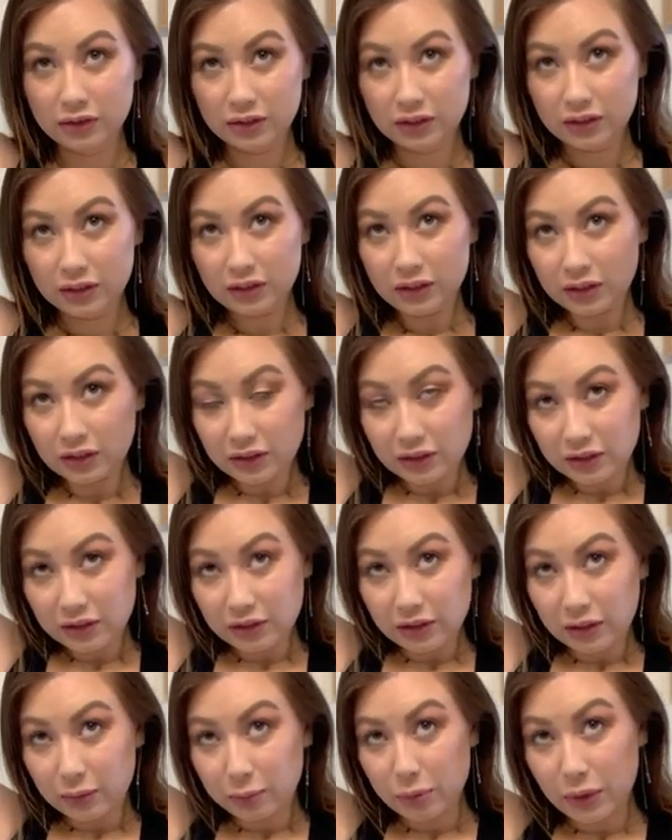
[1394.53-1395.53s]
like a
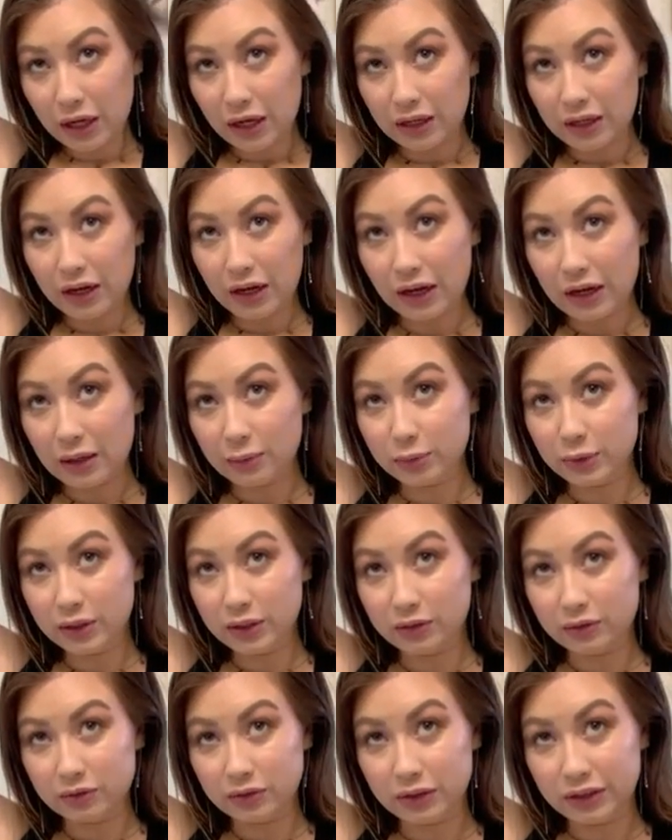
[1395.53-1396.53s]
bad habit of like
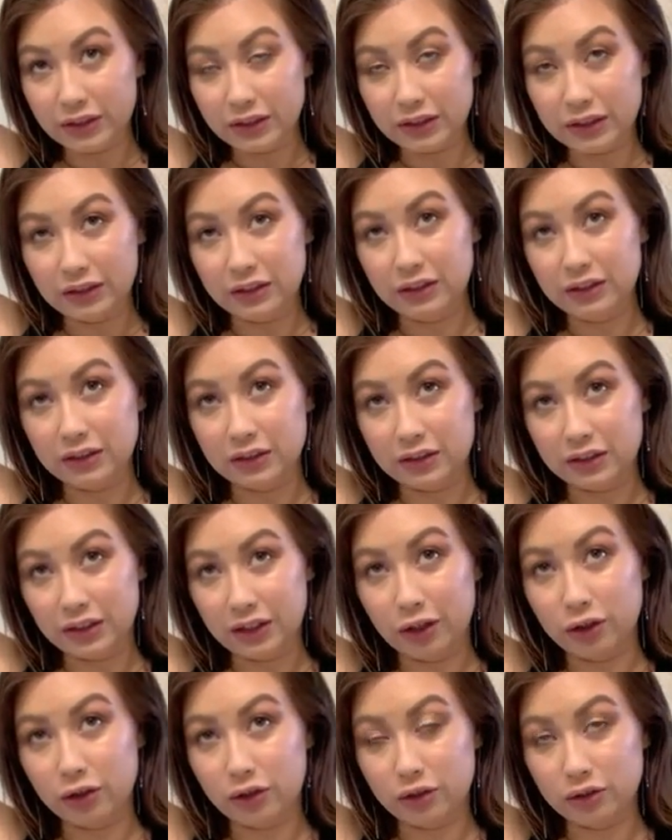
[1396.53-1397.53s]
getting the hair
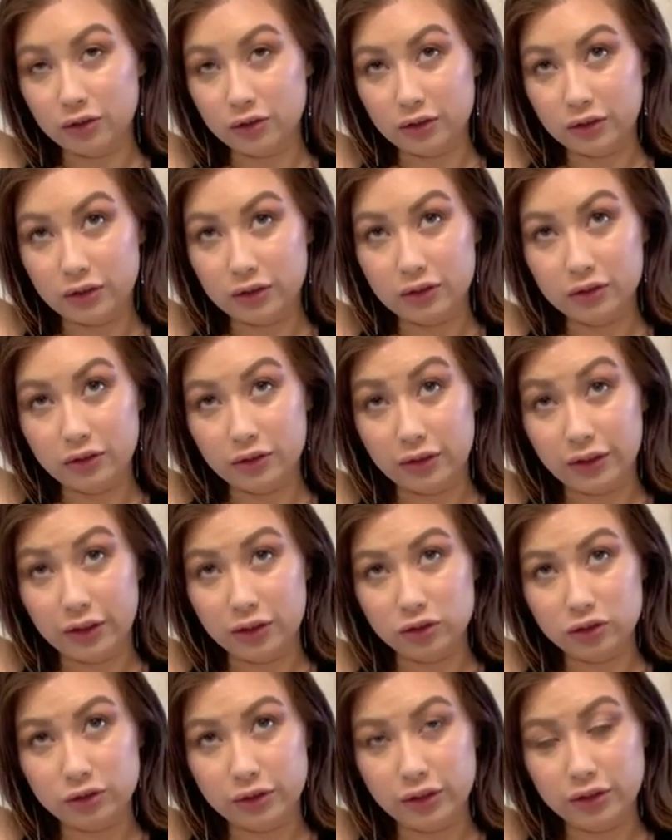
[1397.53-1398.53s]
curler or hair straightener
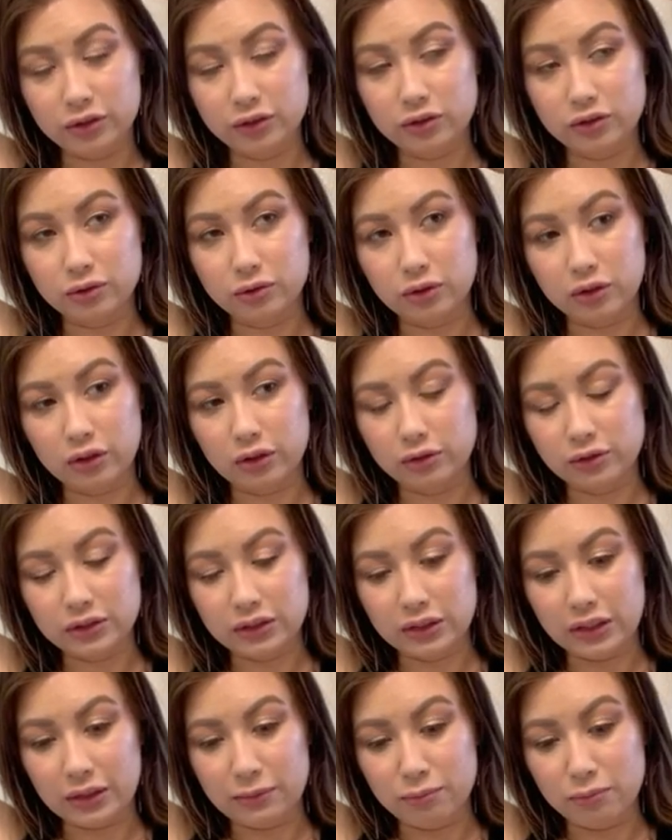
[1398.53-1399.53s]
too close, and then I
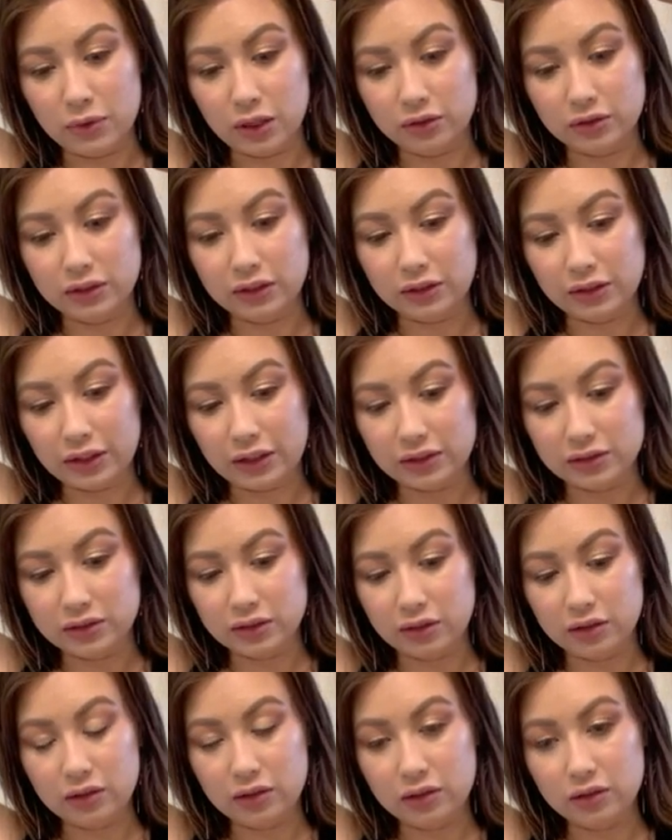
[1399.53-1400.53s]
melt the elastic
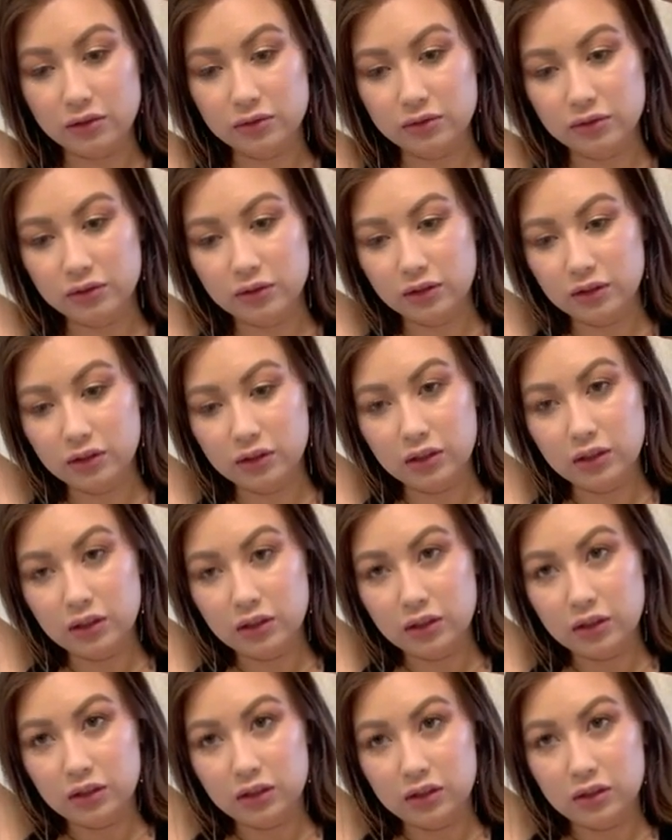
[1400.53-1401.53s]
off,
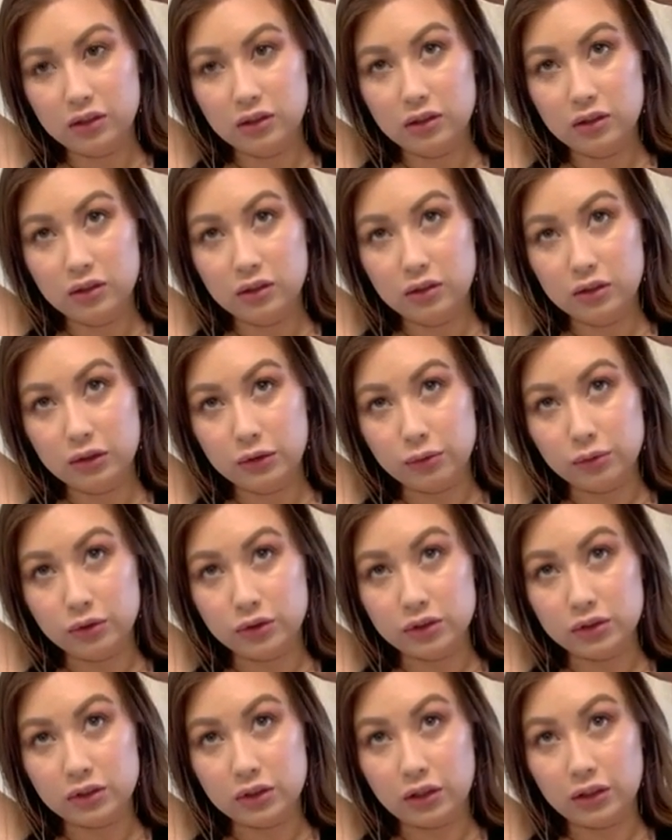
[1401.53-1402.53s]
which is not
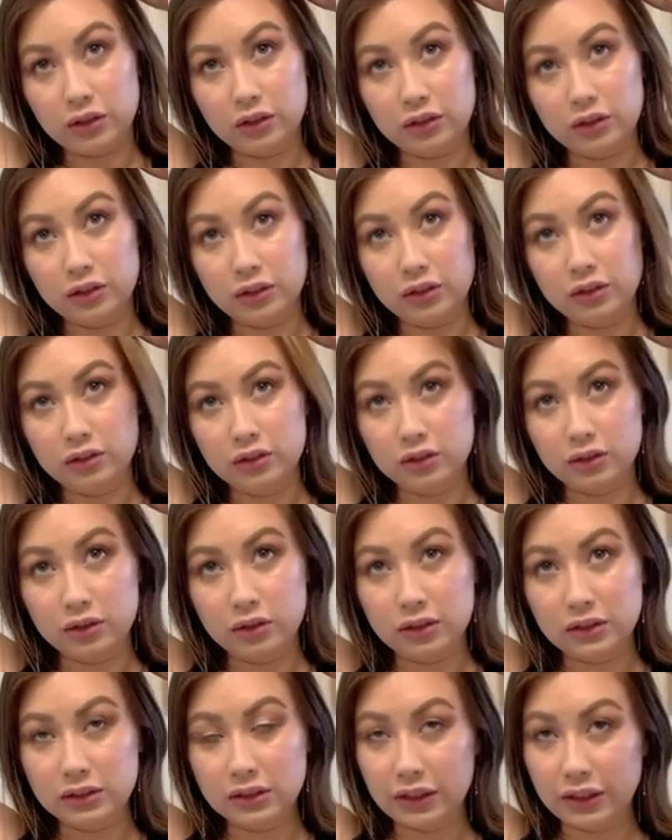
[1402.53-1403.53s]
good. Cause like it
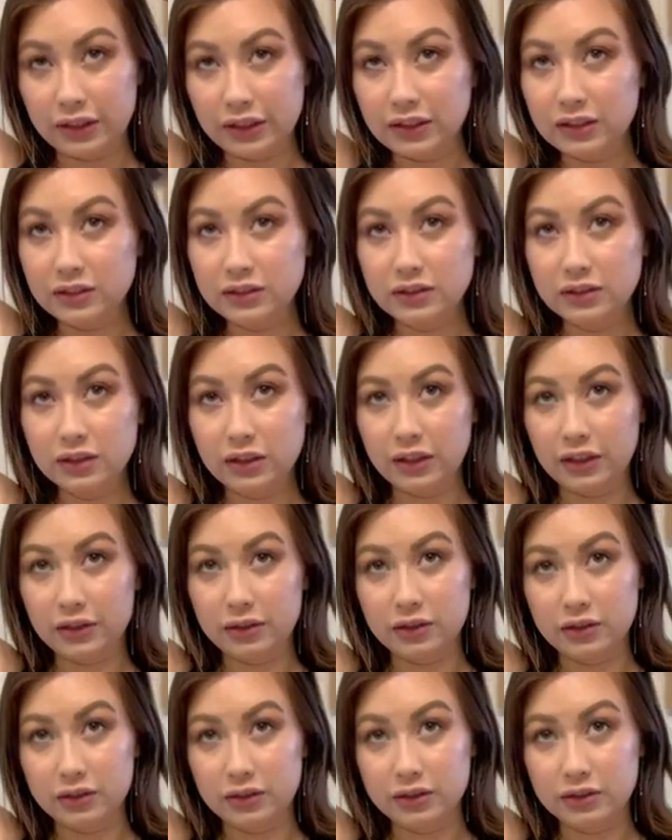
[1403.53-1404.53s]
doesn't
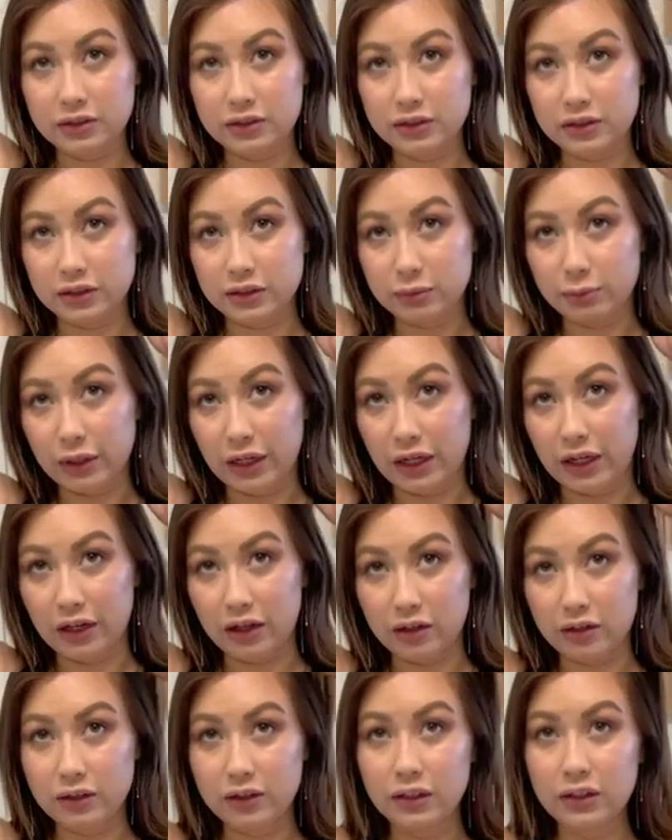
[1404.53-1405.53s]
stick to my hair or
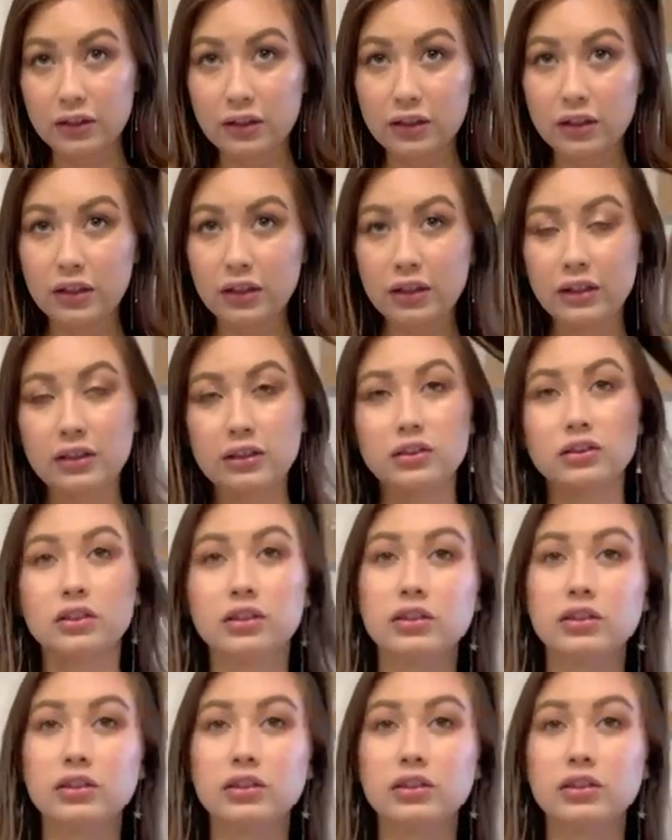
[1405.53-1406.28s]
anything. It just,